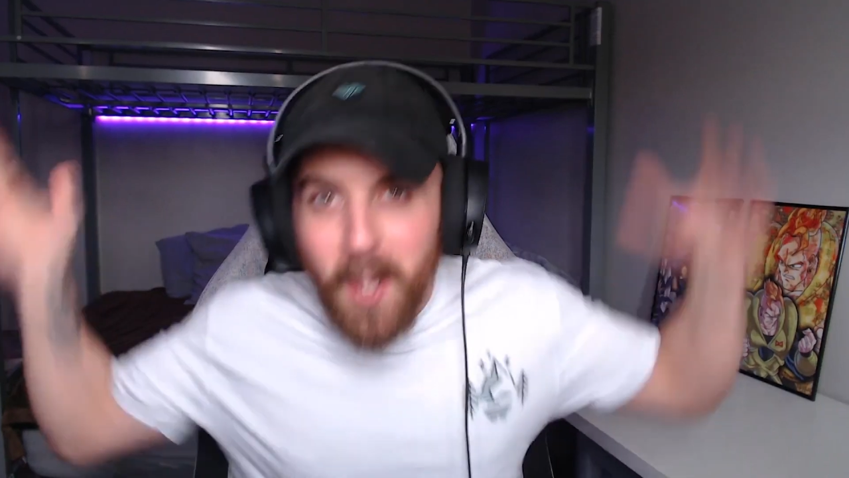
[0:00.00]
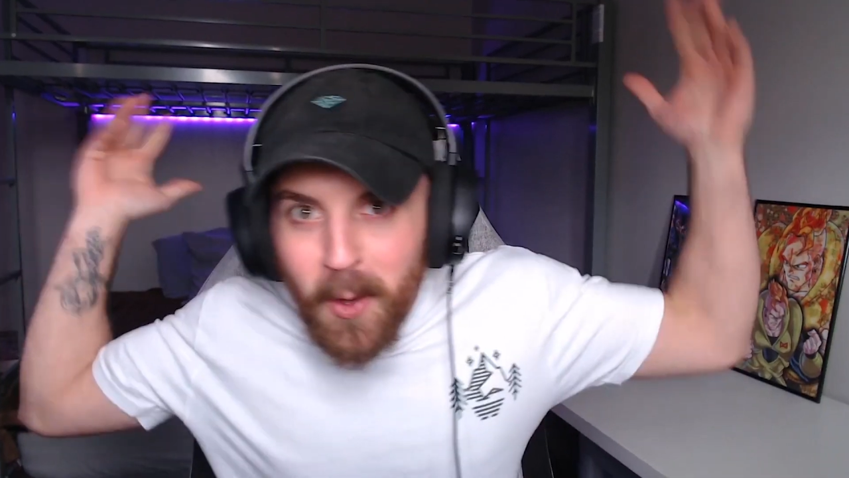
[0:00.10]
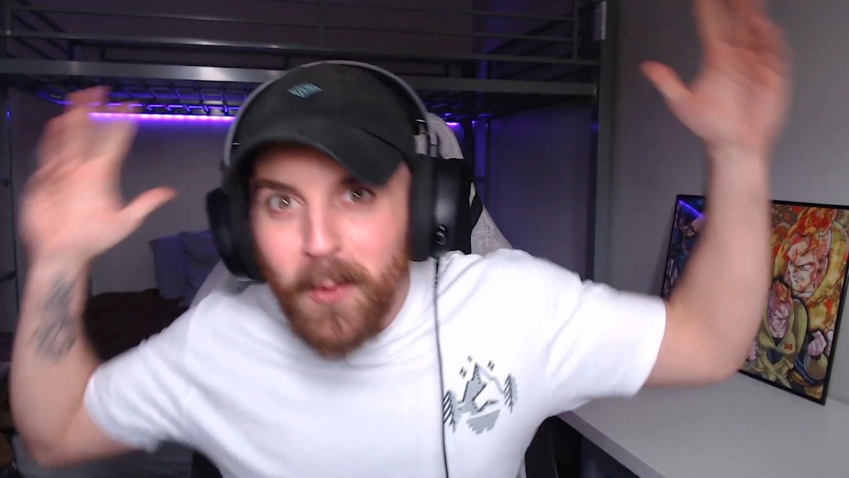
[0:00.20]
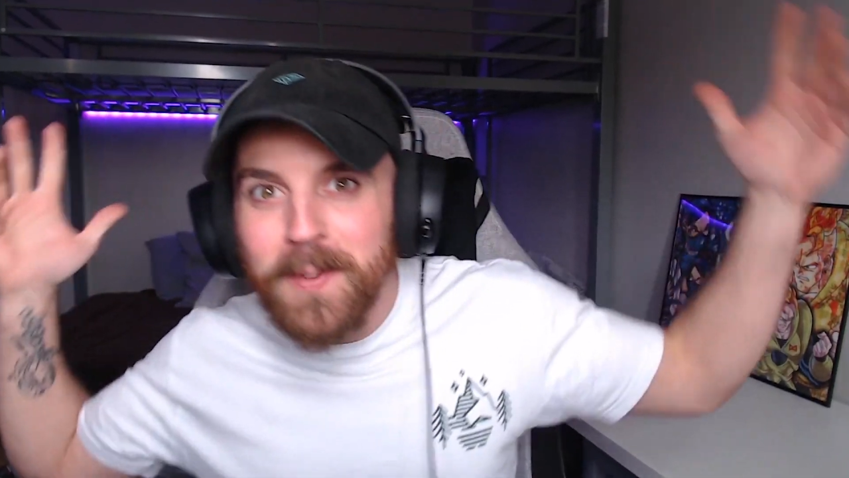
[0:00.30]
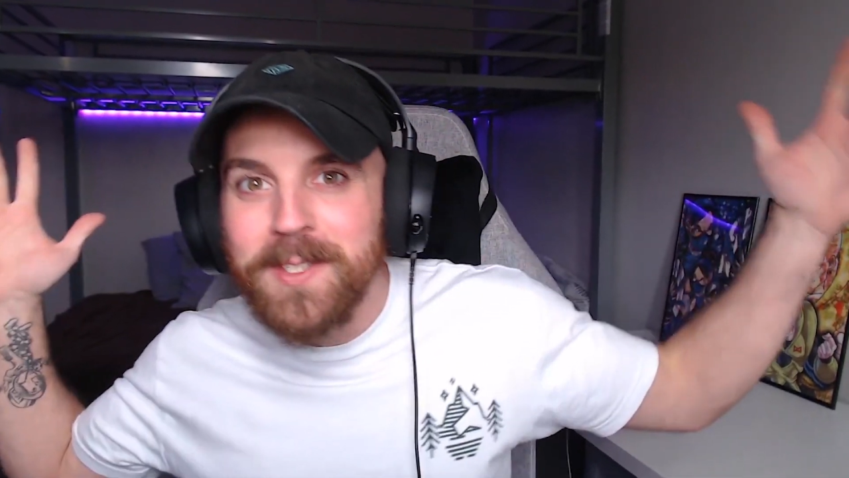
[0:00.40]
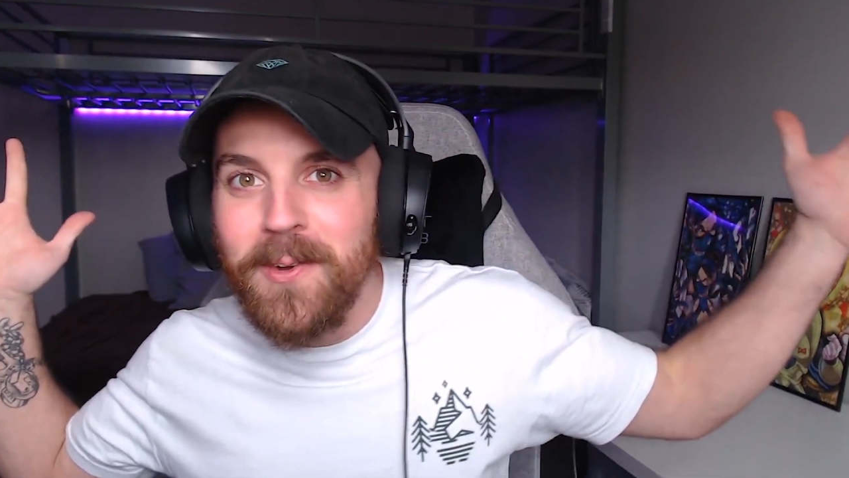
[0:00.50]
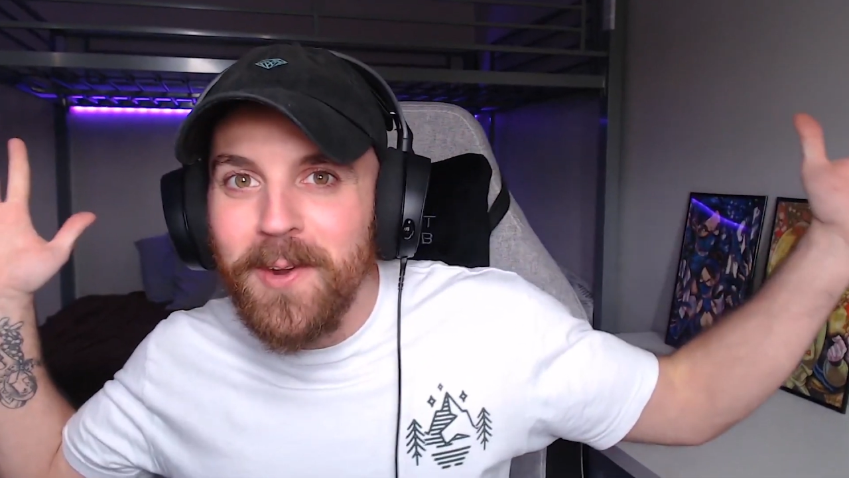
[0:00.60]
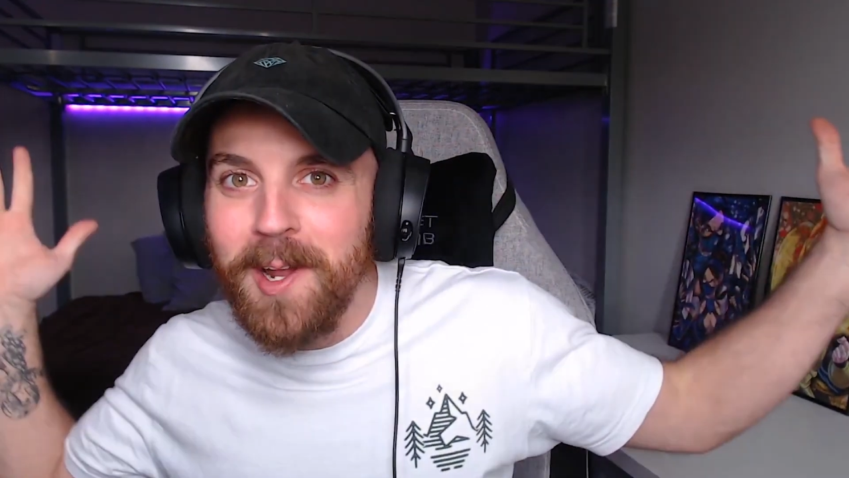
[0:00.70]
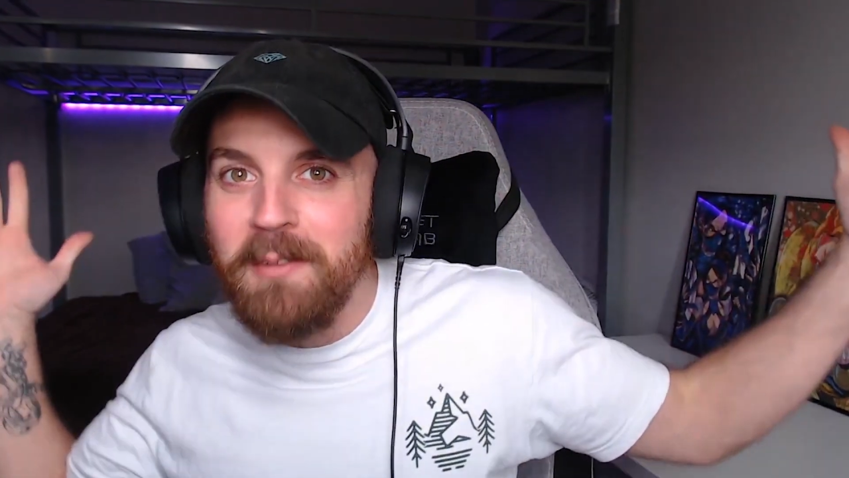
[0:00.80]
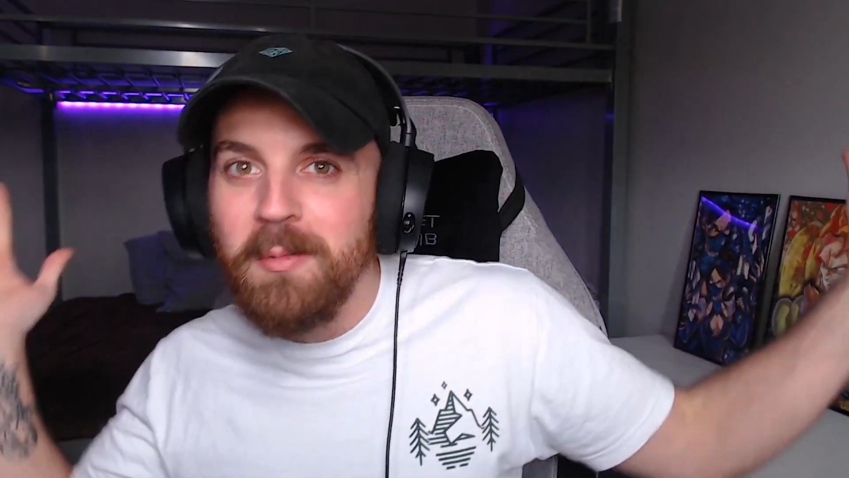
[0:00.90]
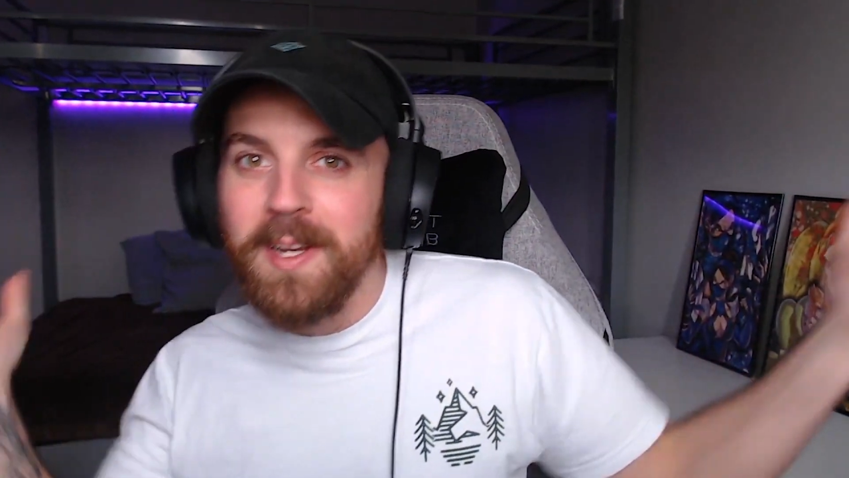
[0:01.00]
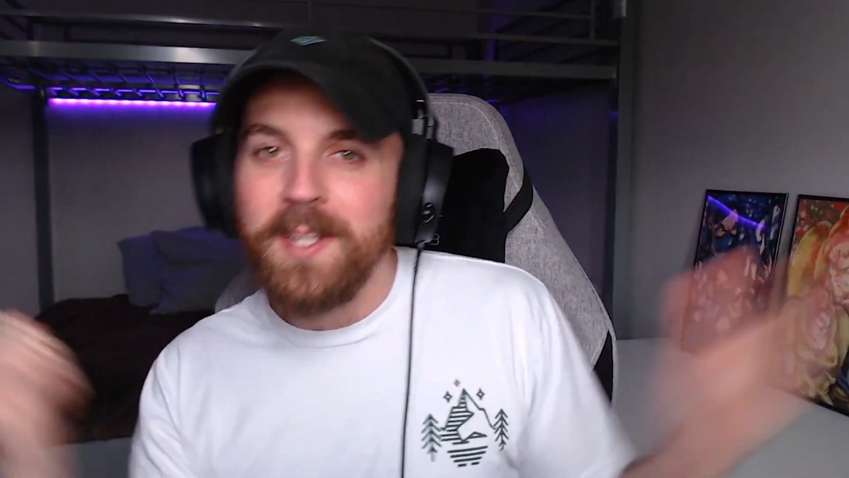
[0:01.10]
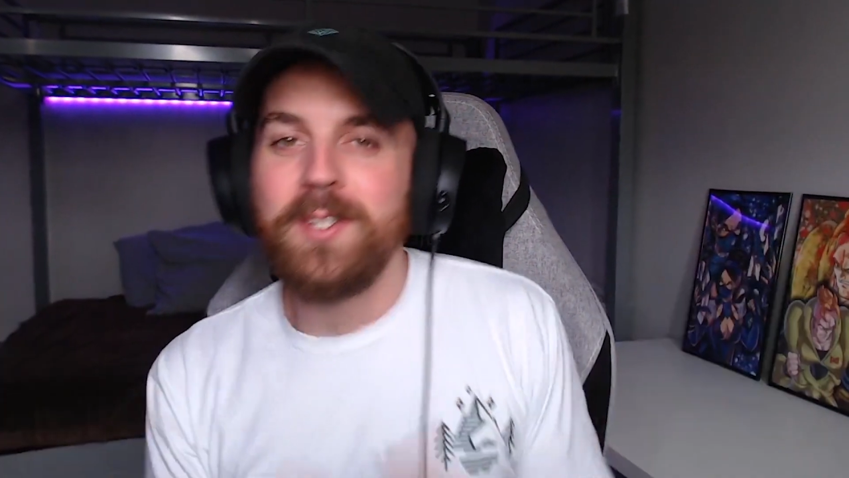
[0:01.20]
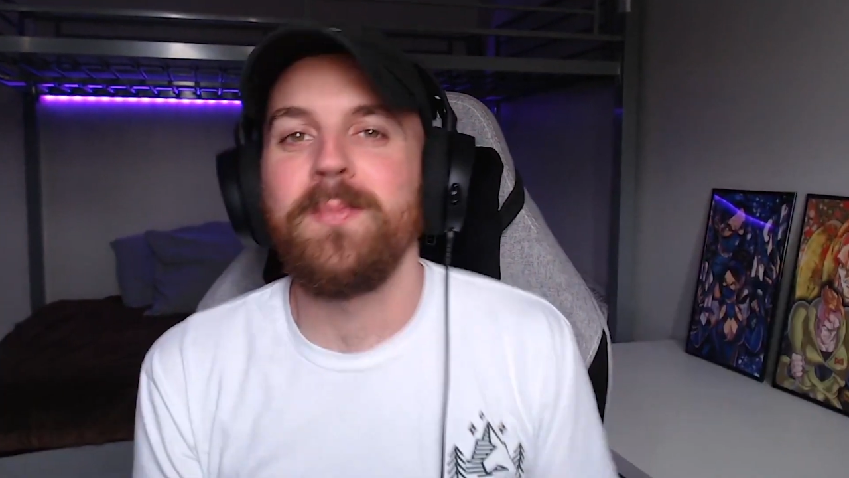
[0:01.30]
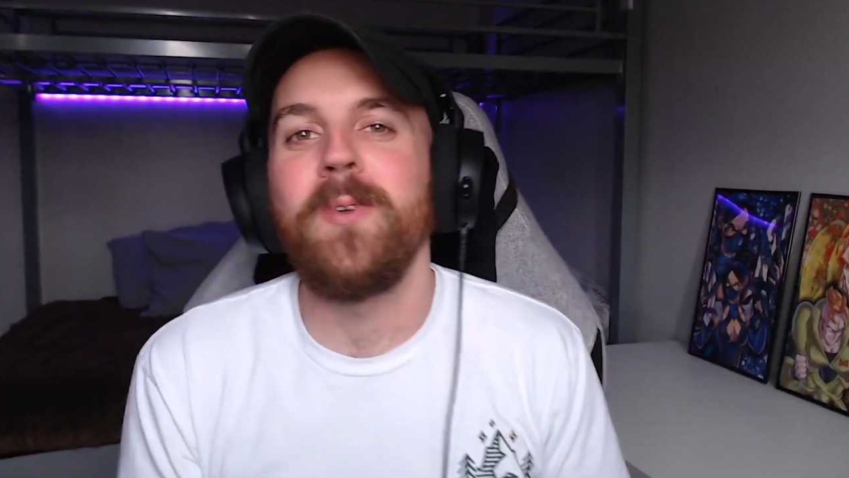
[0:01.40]
Yo, what's going on
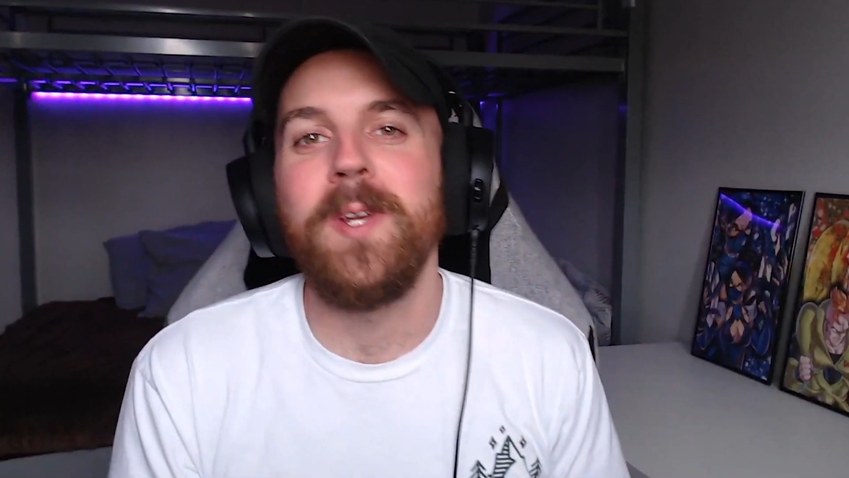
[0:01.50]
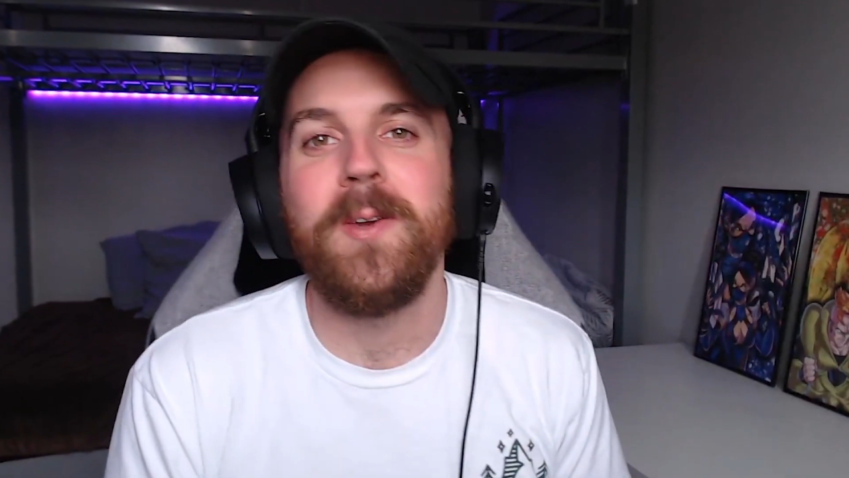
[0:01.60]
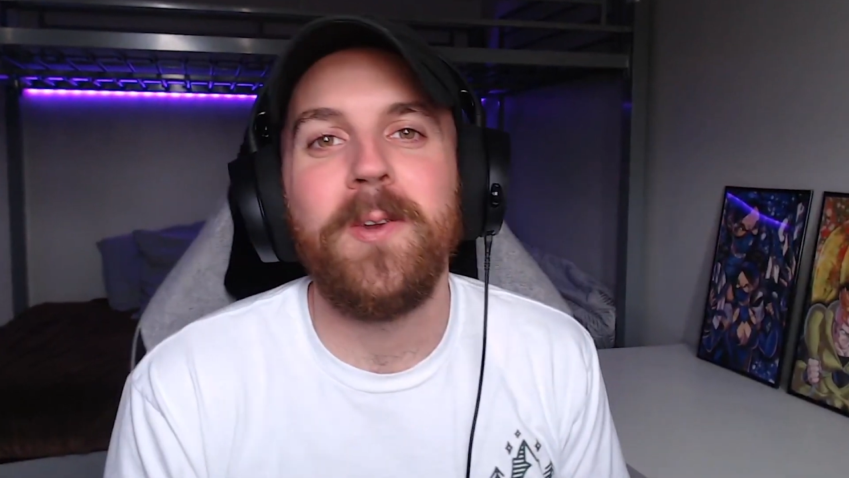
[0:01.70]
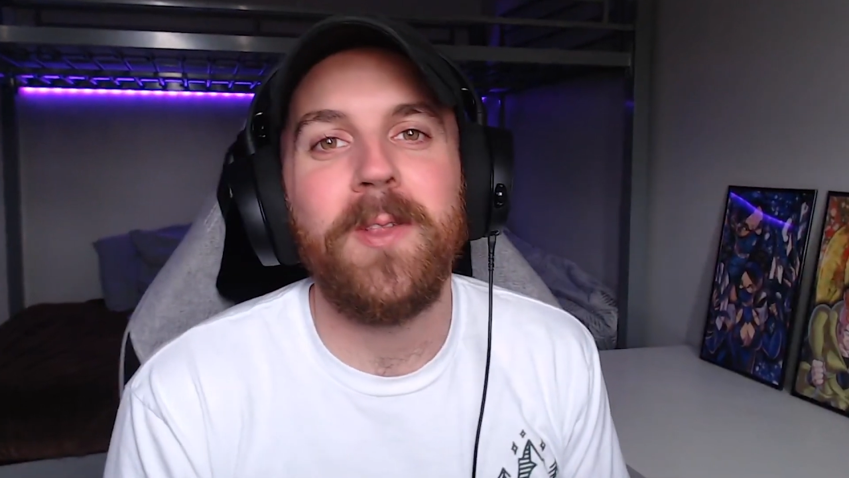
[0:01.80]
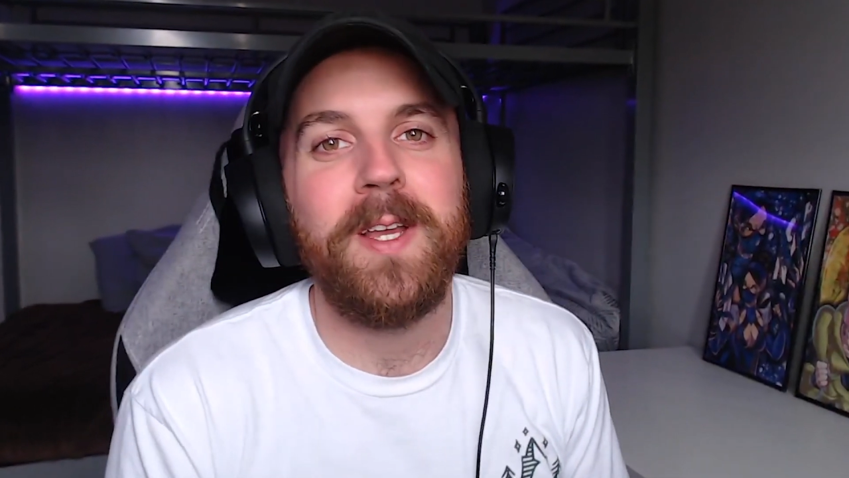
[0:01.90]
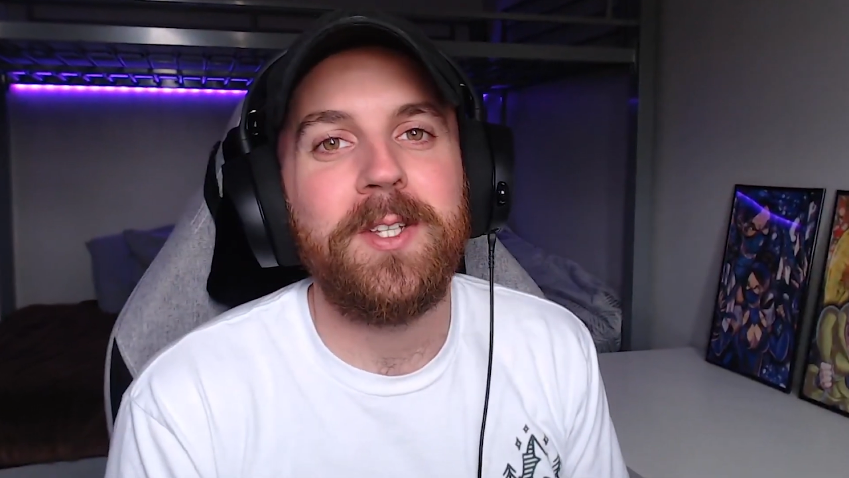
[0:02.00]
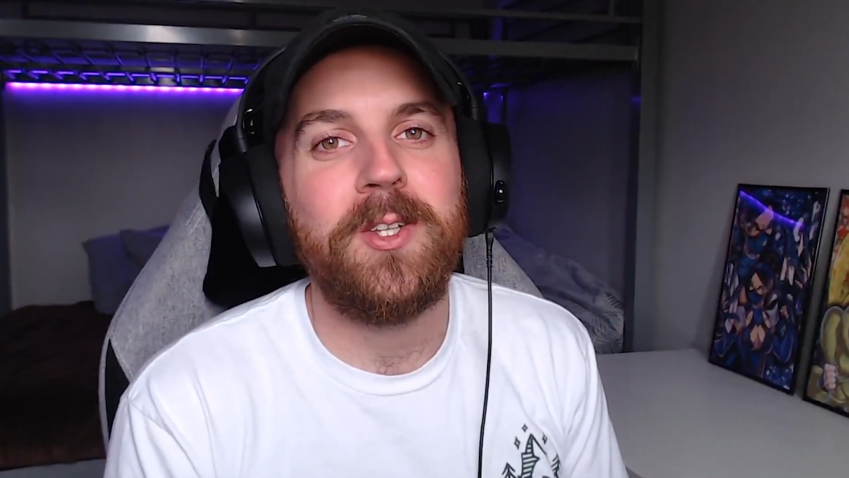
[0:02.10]
everybody? It's your boy No No Light